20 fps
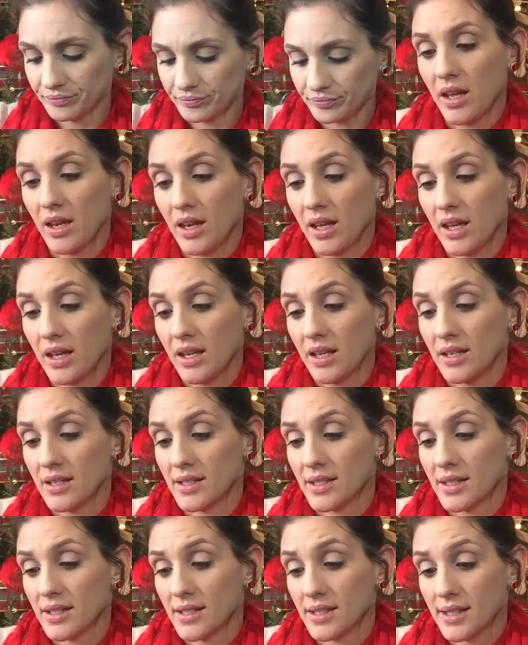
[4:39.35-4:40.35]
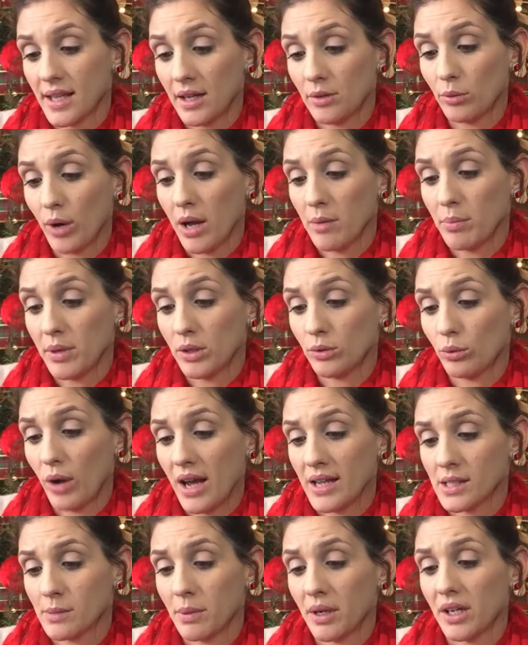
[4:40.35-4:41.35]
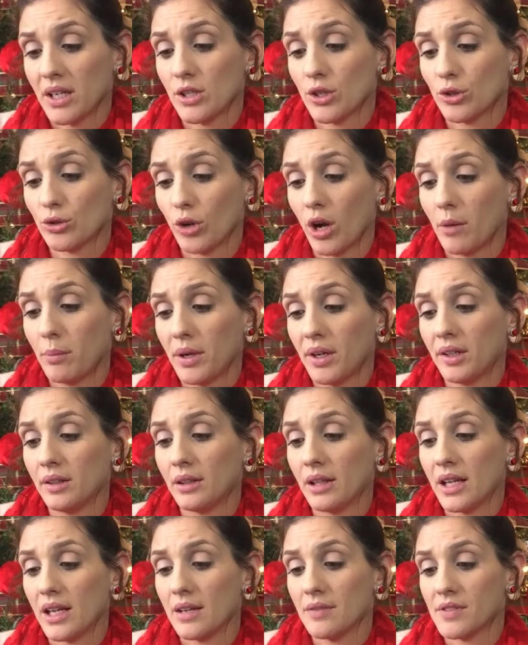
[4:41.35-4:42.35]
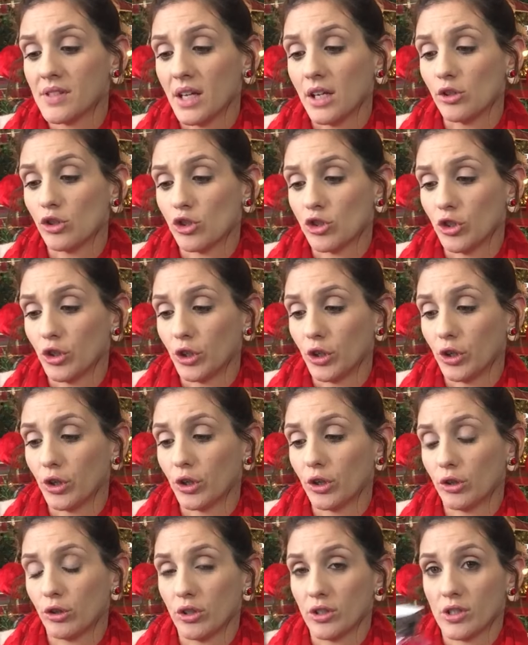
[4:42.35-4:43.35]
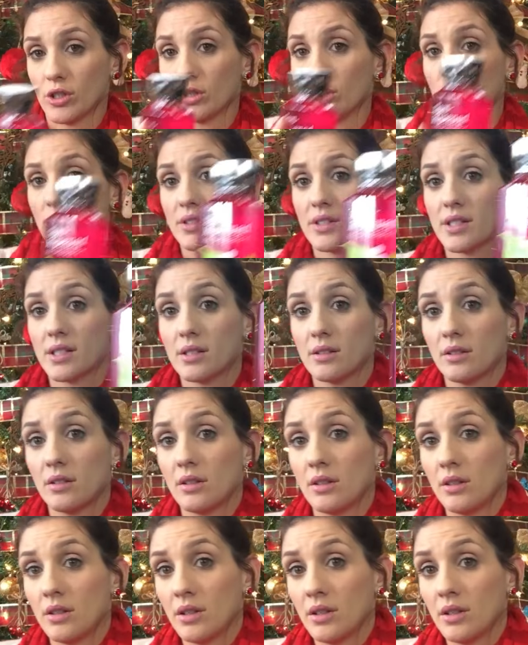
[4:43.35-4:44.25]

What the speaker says: It is sun-ripened raspberry, strawberry leaves, and sugar crystals.